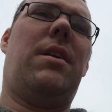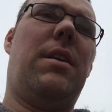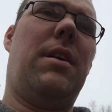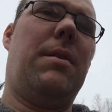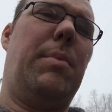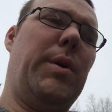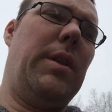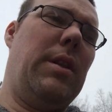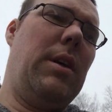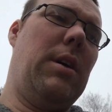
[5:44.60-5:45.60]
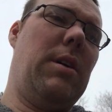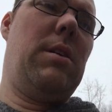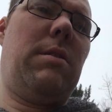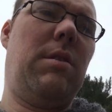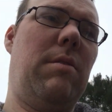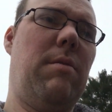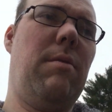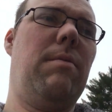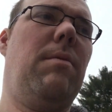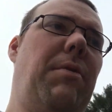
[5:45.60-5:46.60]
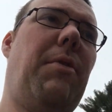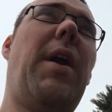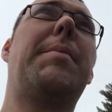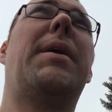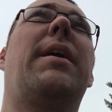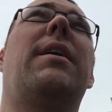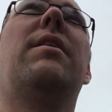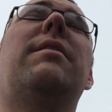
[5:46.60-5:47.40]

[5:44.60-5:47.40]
on putting the framing in